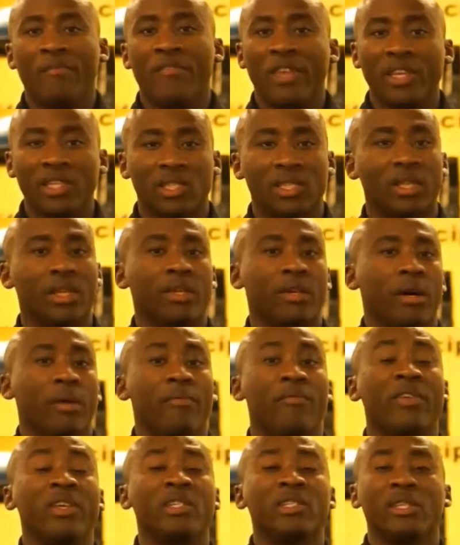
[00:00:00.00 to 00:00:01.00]

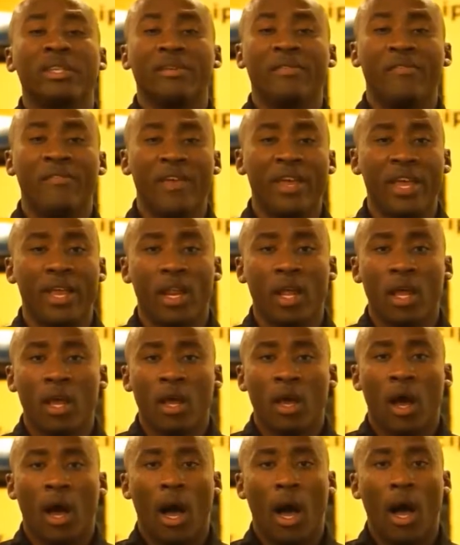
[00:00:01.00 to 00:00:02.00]
physically fit,
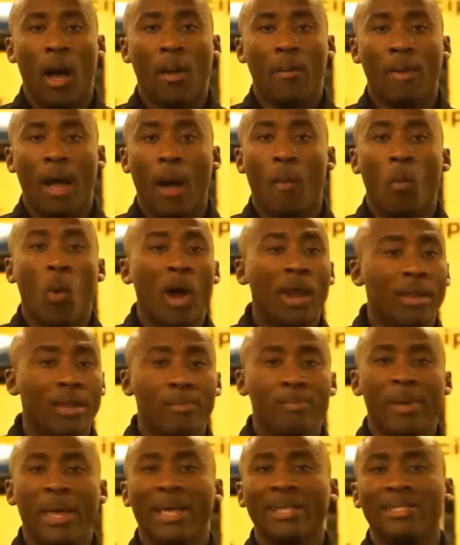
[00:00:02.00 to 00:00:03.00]
I'm one of the
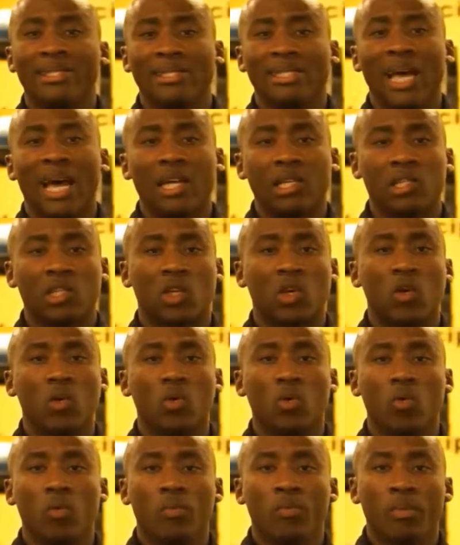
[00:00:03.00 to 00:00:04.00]
best inside the
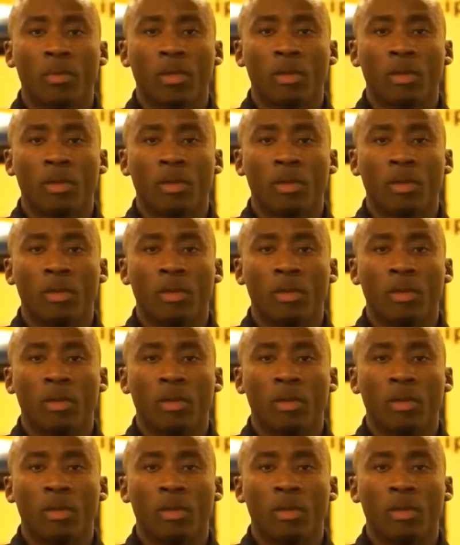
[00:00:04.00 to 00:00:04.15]
school.